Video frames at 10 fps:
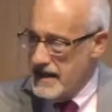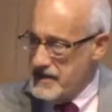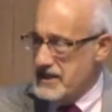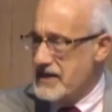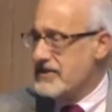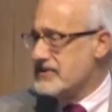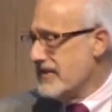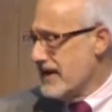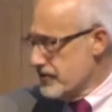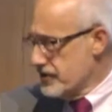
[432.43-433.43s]
I share this
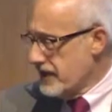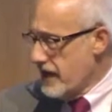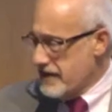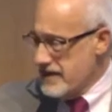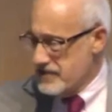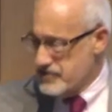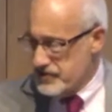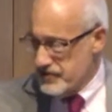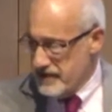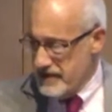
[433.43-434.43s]
rather shocking
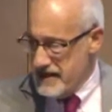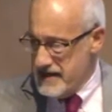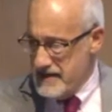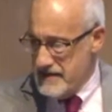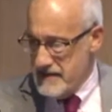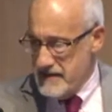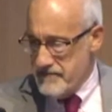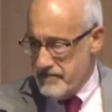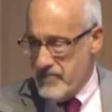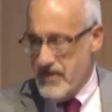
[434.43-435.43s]
story
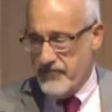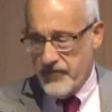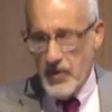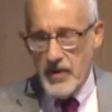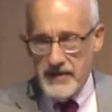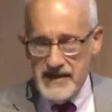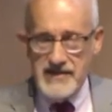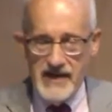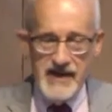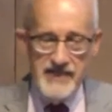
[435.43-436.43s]
before we
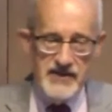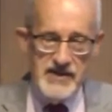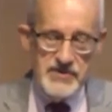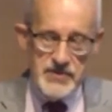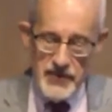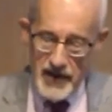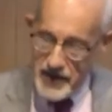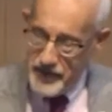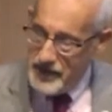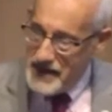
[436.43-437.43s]
dive into our
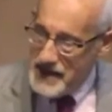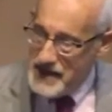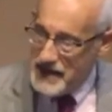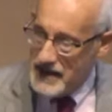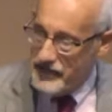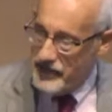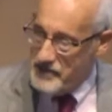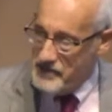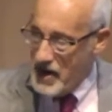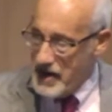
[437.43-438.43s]
reading from
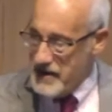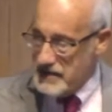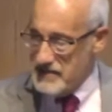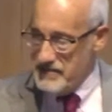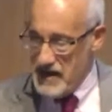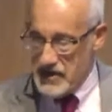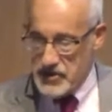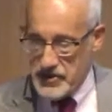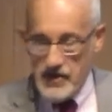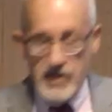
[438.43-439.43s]
Mark to make
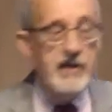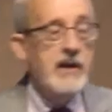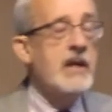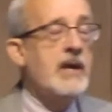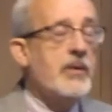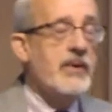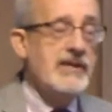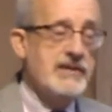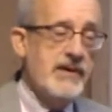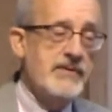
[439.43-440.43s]
sure we
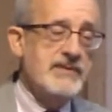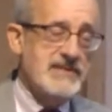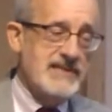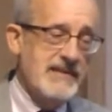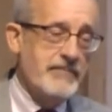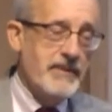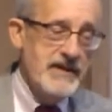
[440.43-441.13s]
don't simply